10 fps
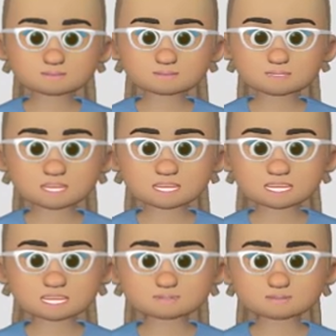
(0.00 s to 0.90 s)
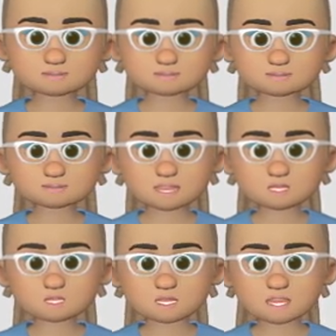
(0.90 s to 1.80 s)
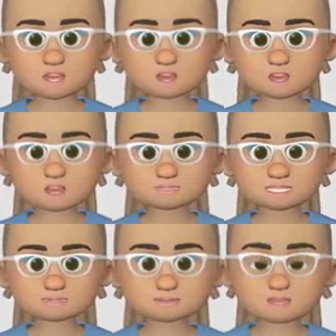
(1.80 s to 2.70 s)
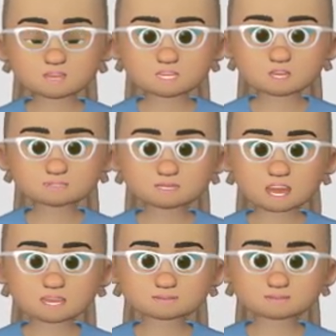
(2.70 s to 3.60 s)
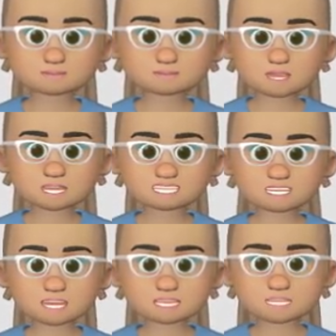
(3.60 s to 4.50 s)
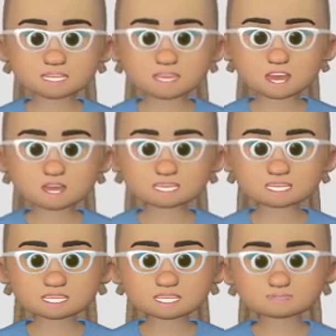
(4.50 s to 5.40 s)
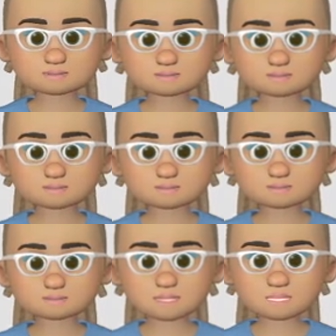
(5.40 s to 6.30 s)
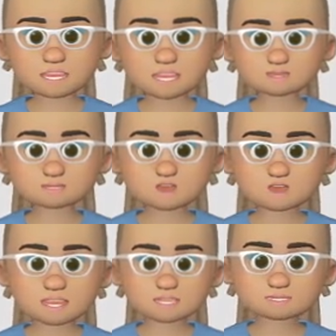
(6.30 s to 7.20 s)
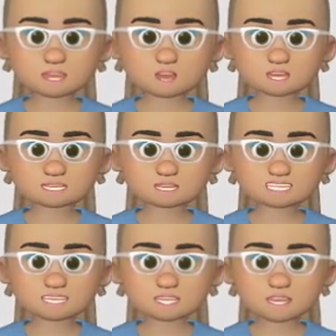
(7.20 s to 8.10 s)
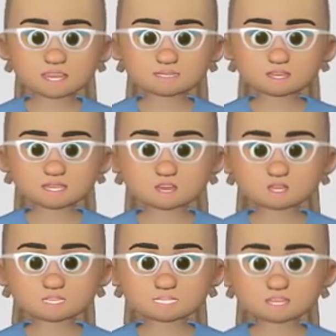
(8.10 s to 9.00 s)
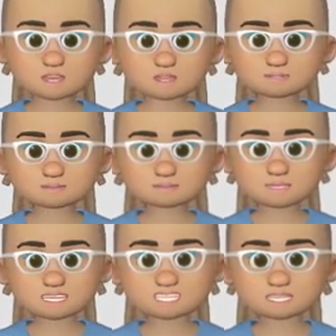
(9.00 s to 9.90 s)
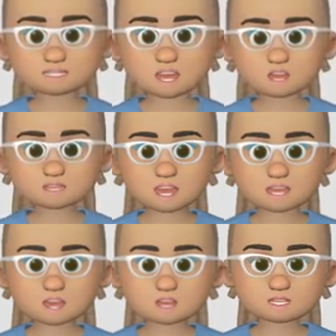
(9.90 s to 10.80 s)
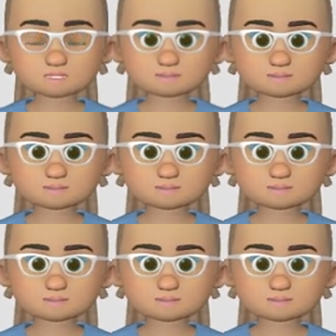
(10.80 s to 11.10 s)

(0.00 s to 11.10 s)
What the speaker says: And if the OH is pointing up, that is the beta anomer. And if the OH at that position is pointing down, that is the alpha anomer.